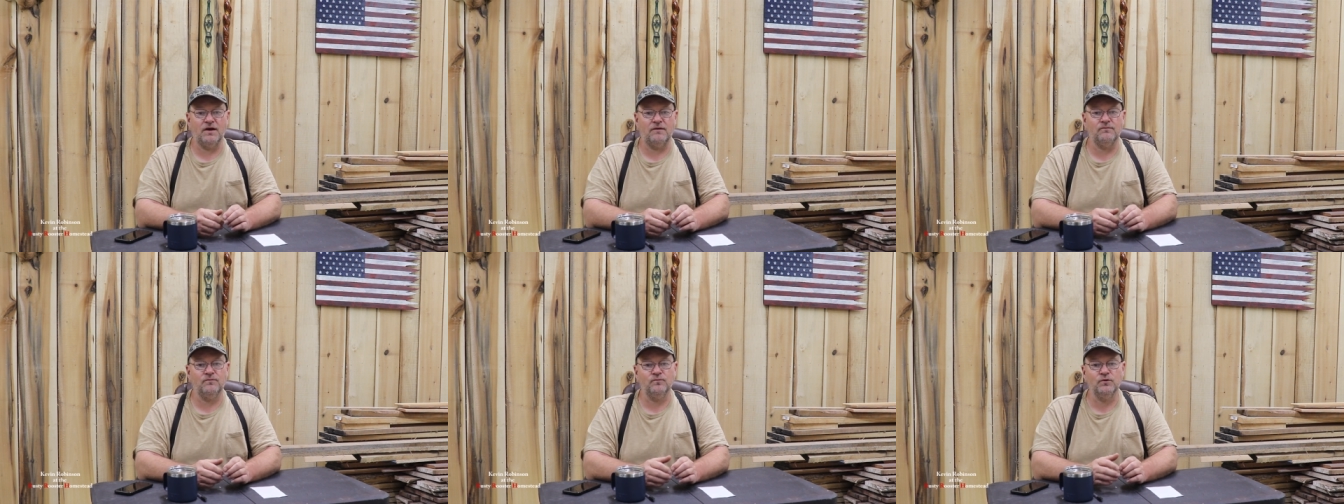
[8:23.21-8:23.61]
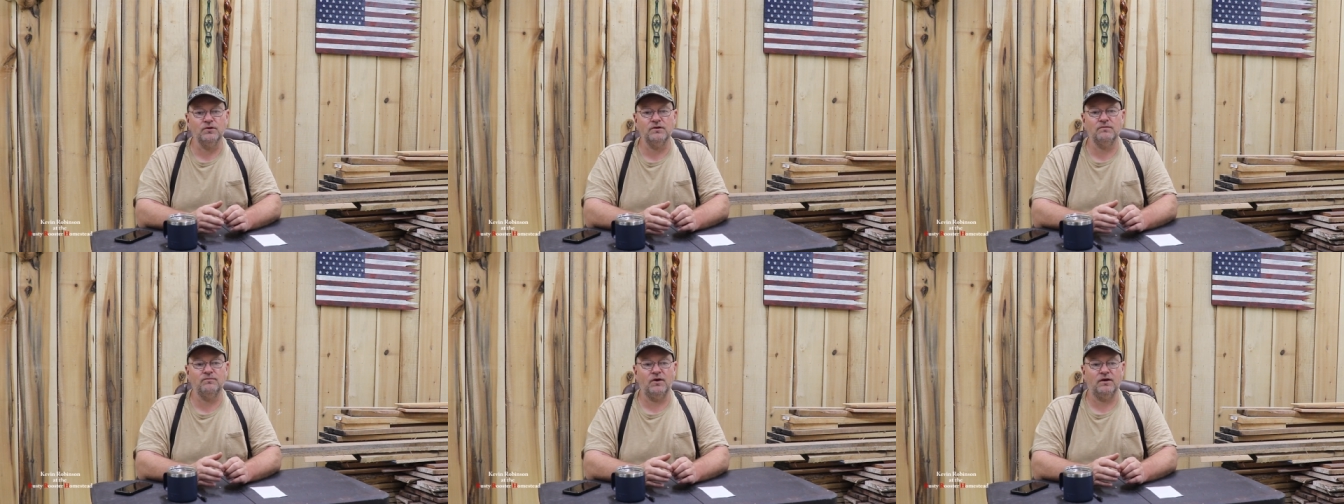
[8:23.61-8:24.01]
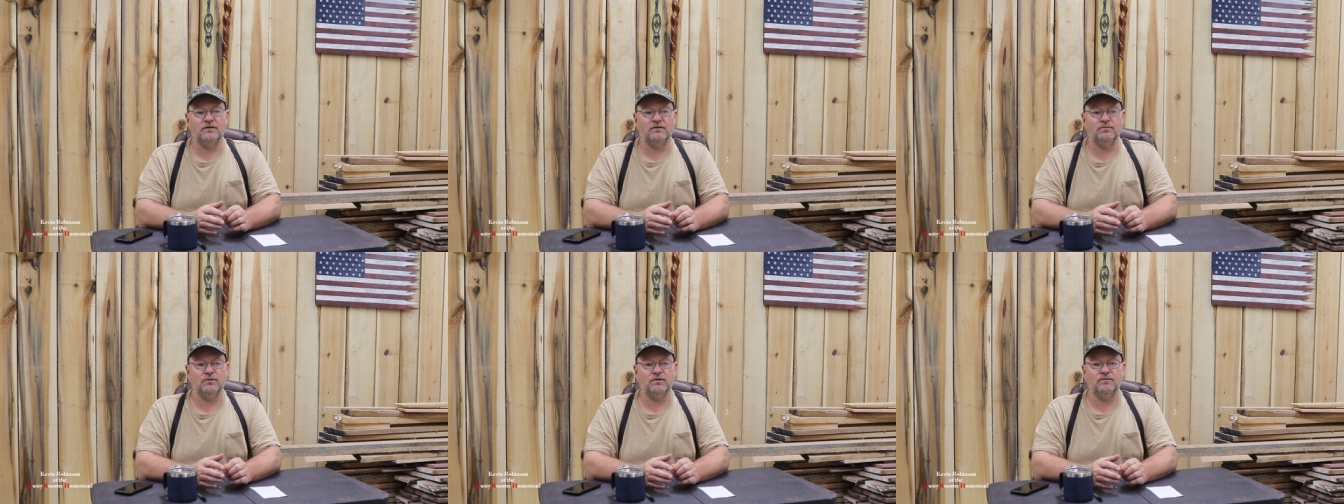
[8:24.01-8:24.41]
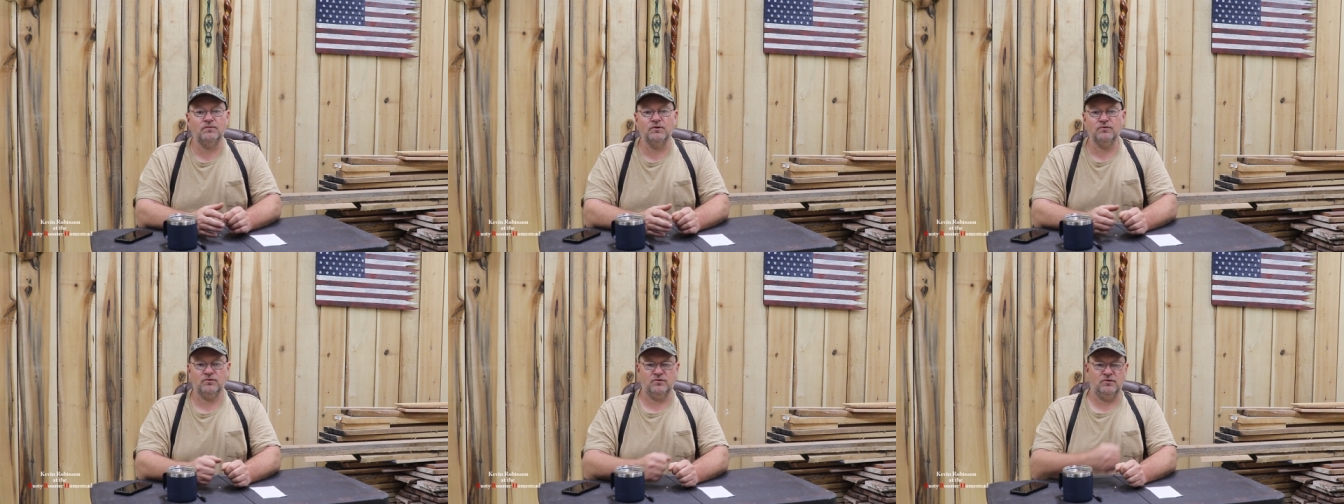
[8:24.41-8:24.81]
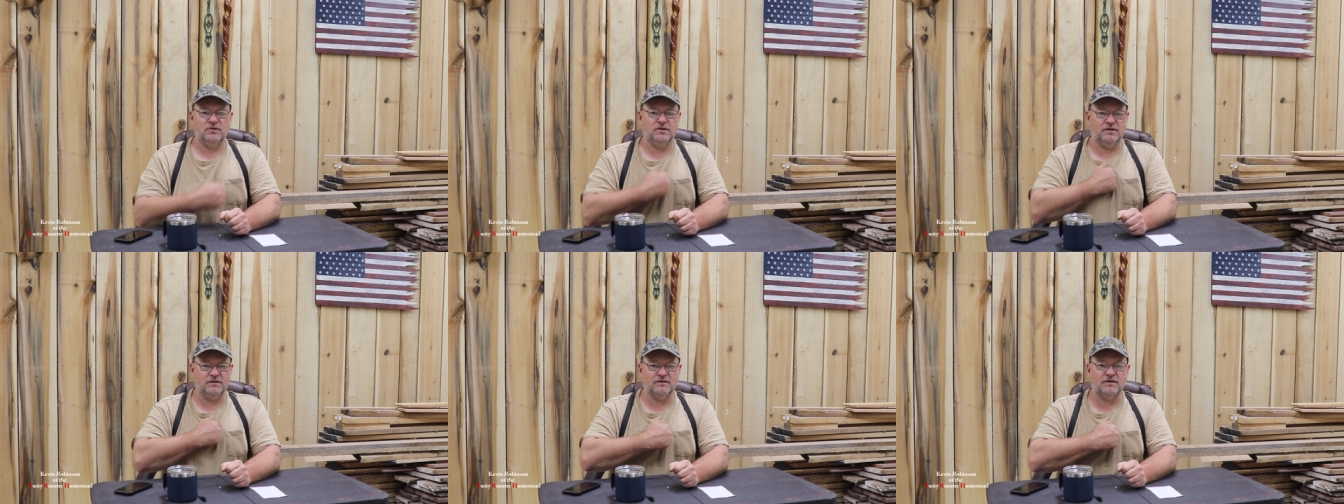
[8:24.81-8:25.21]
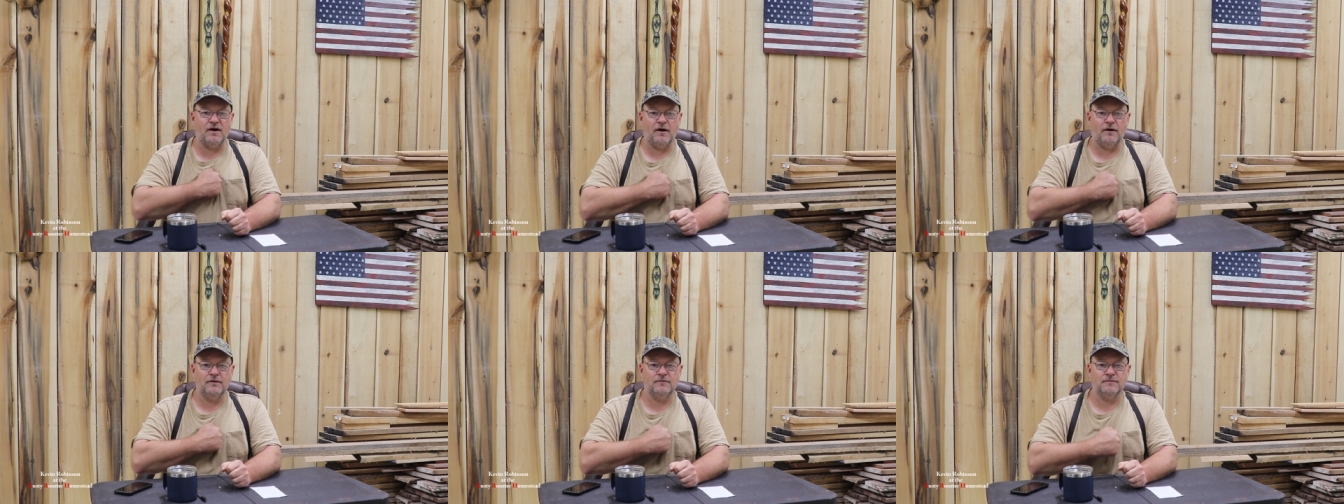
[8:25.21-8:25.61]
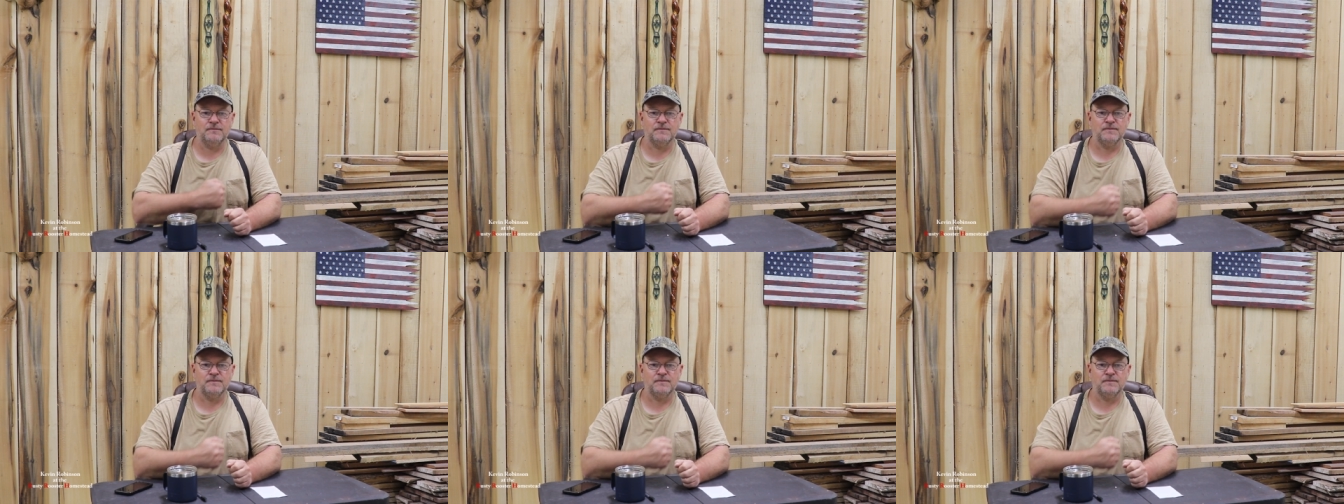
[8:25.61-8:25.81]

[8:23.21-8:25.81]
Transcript: That really makes me feel good inside.